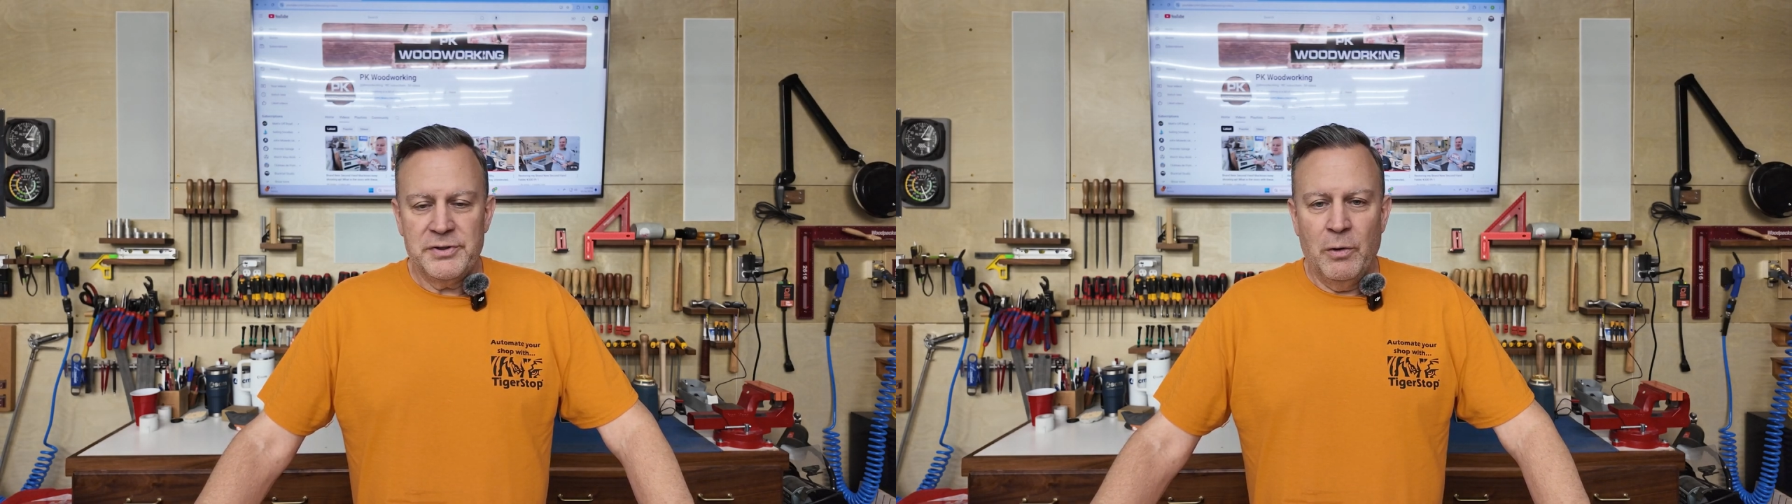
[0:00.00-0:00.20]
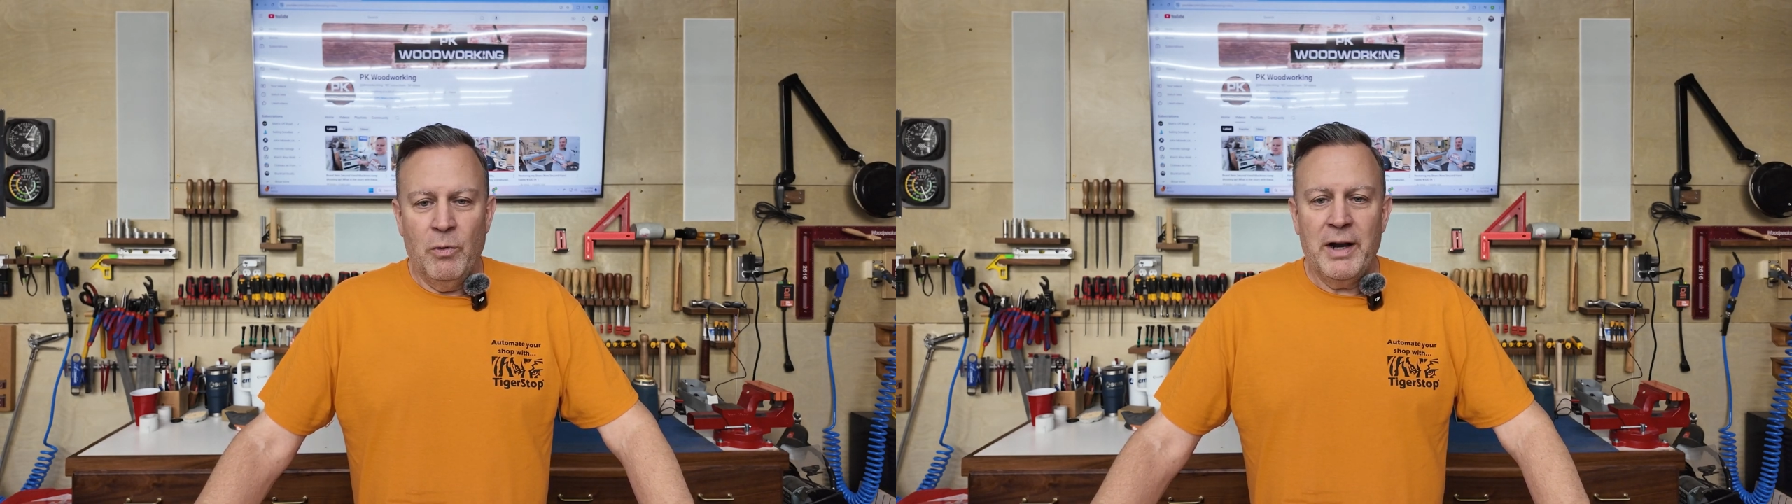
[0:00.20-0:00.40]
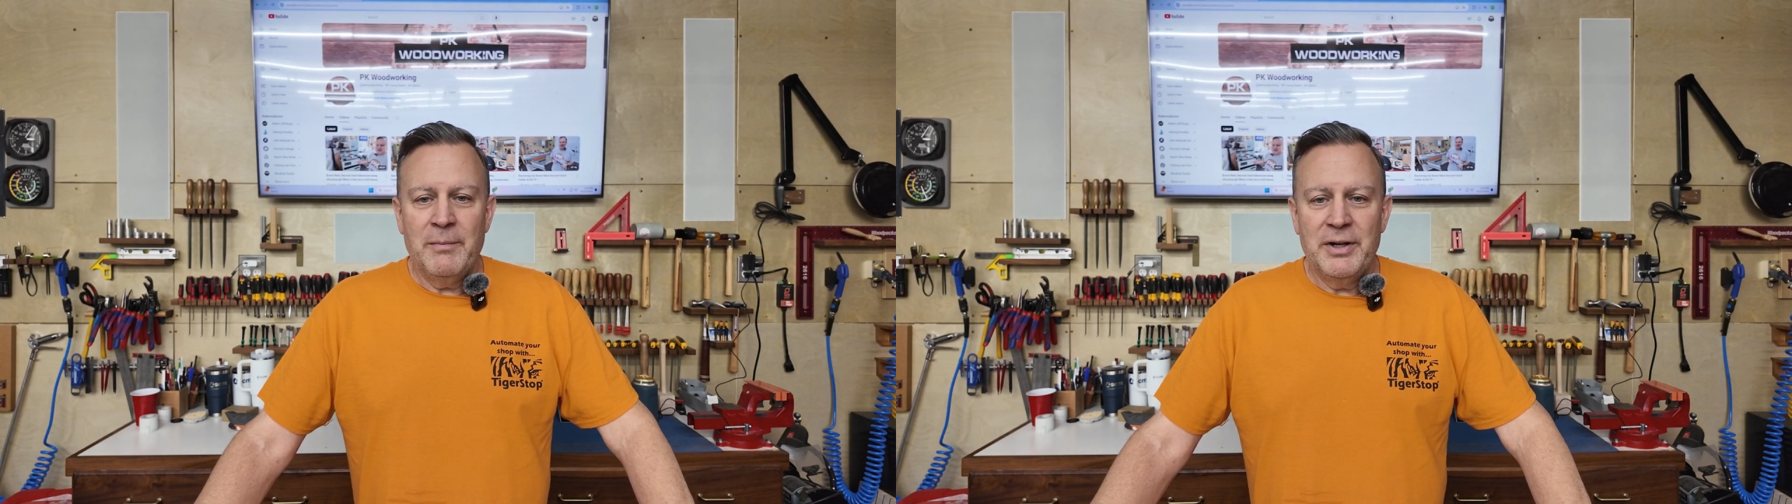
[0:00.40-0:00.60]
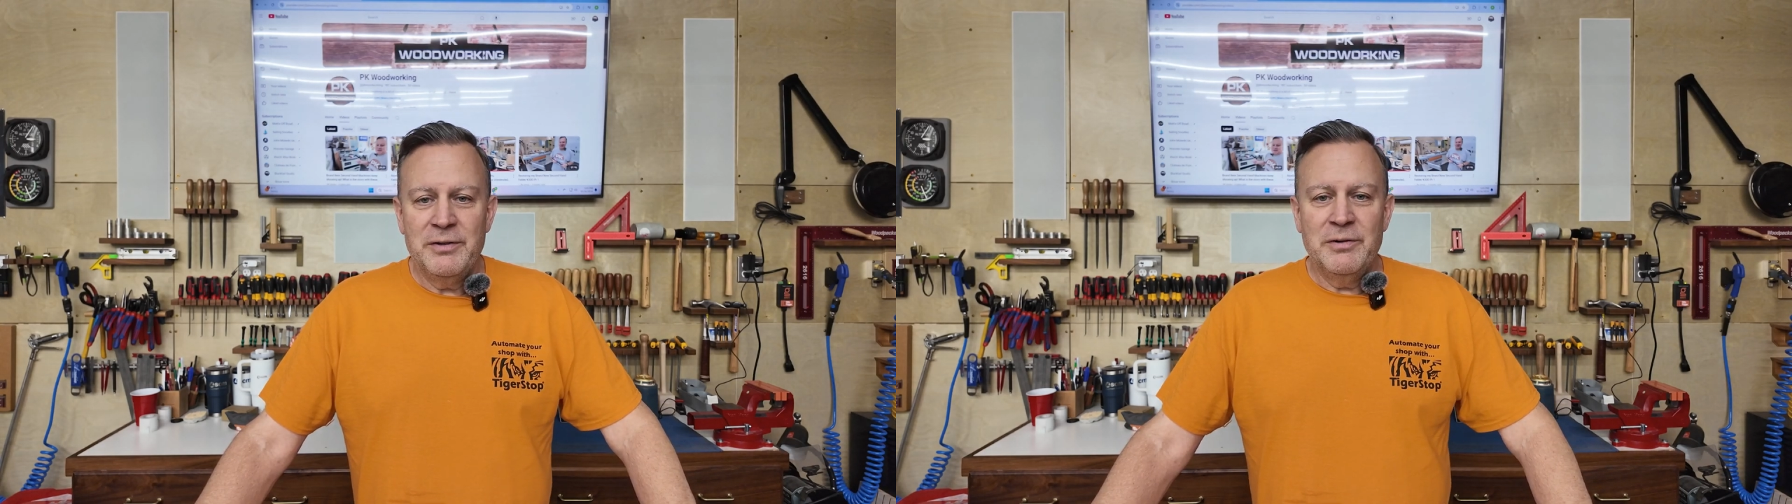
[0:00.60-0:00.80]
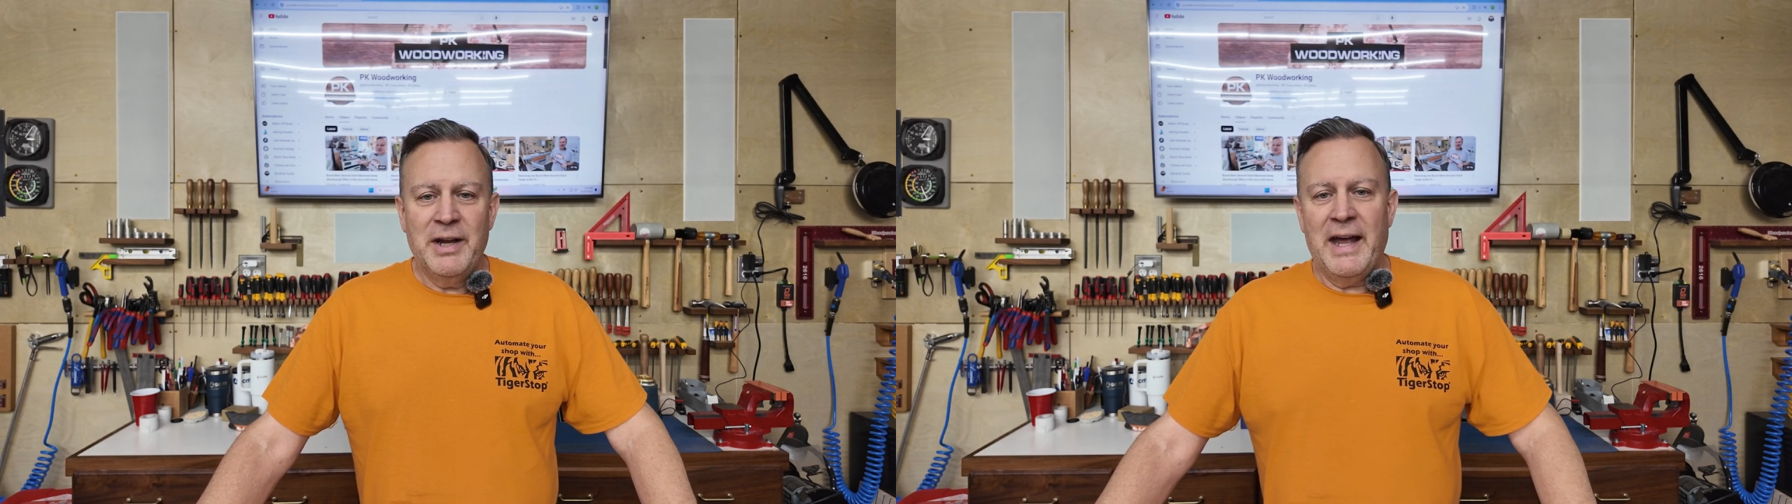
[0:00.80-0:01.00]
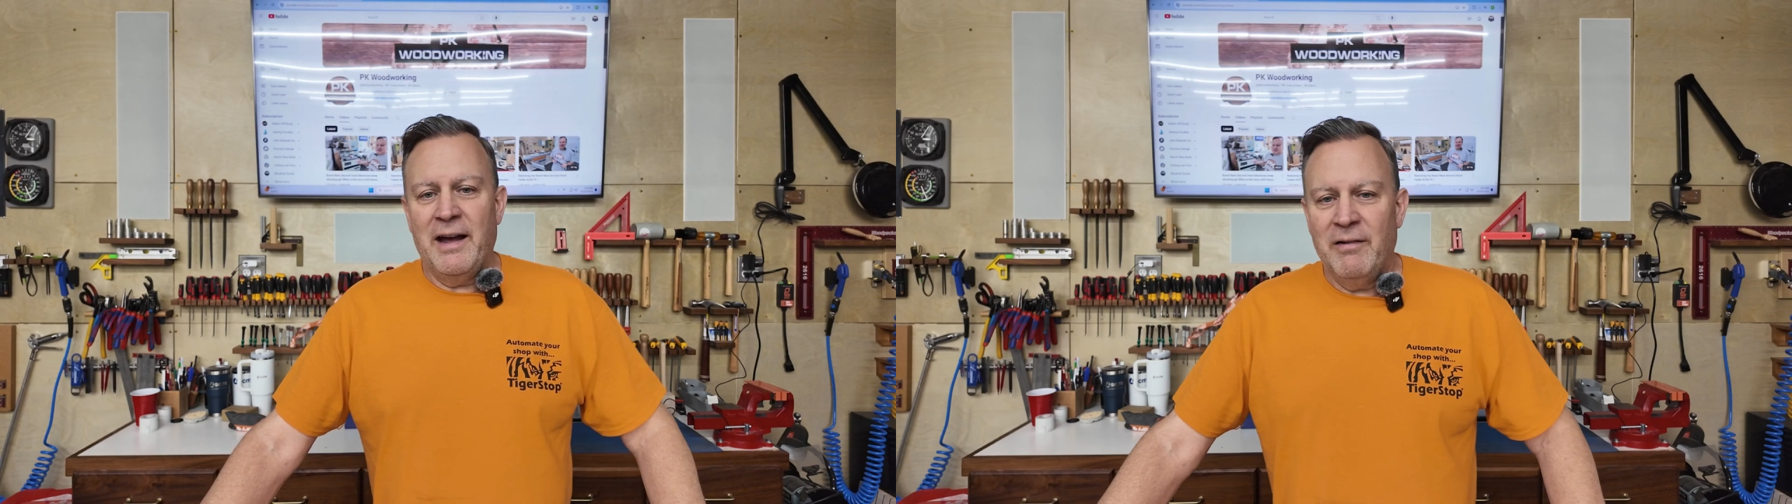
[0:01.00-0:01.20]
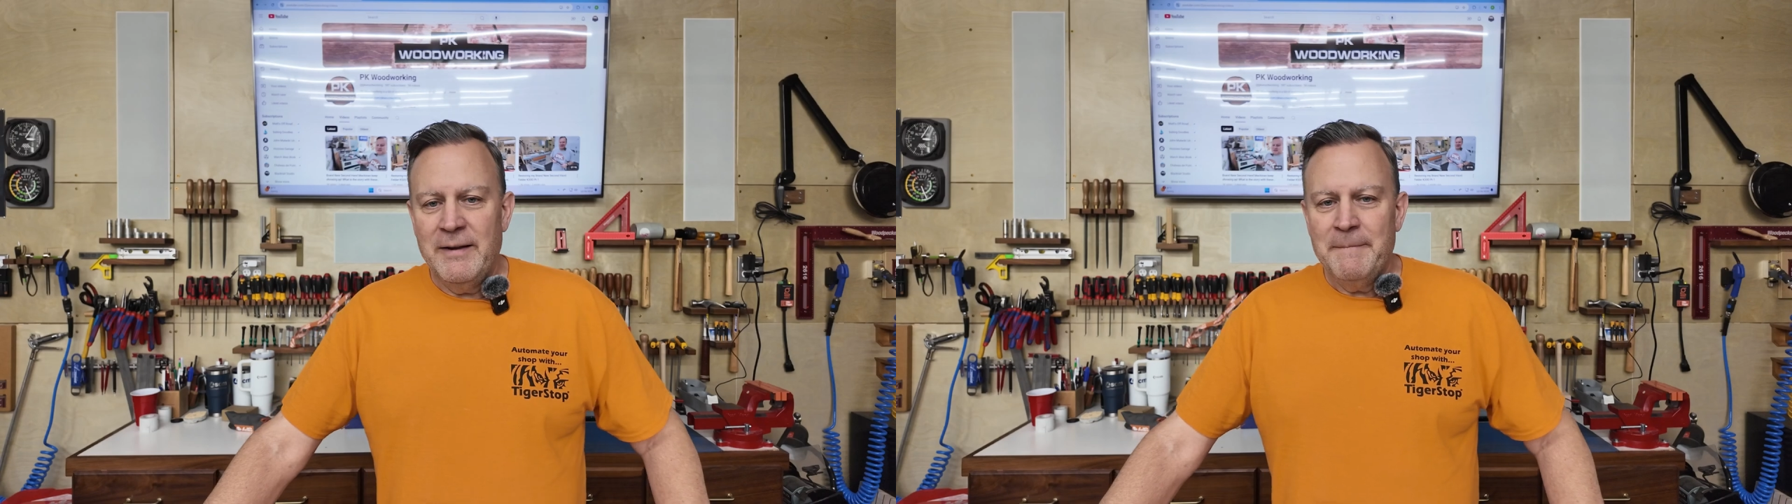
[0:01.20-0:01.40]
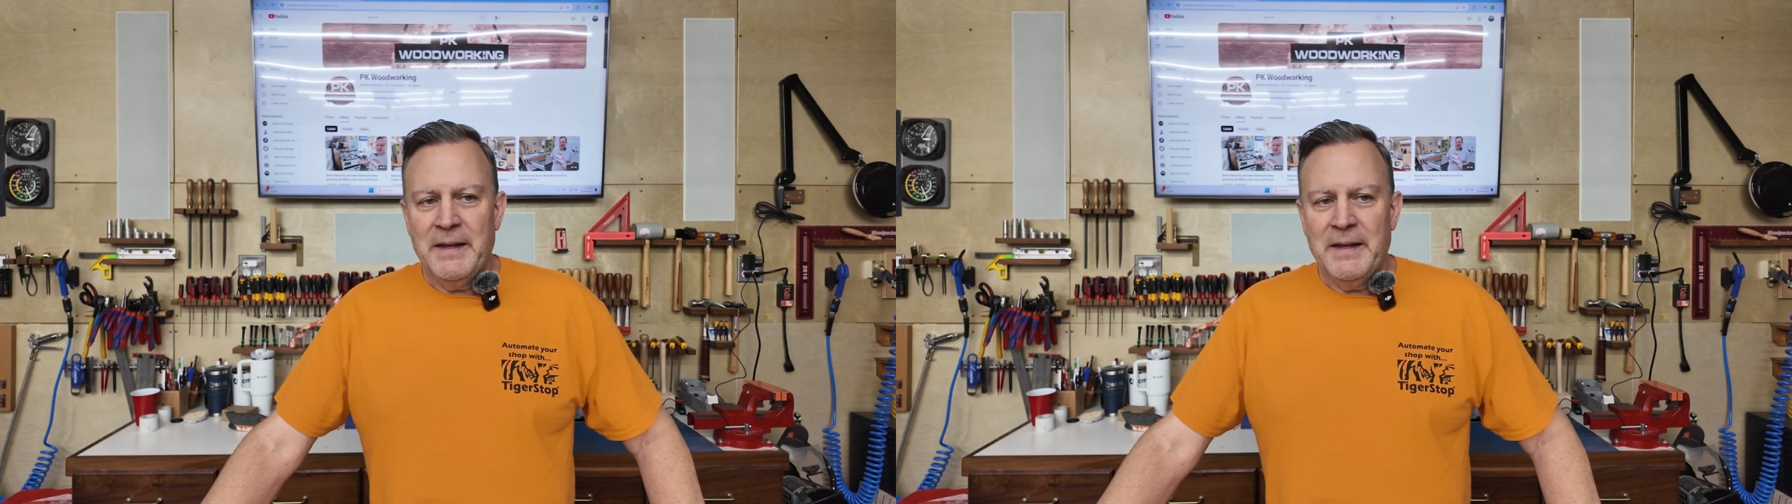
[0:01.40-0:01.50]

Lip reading: So what I'm going to do now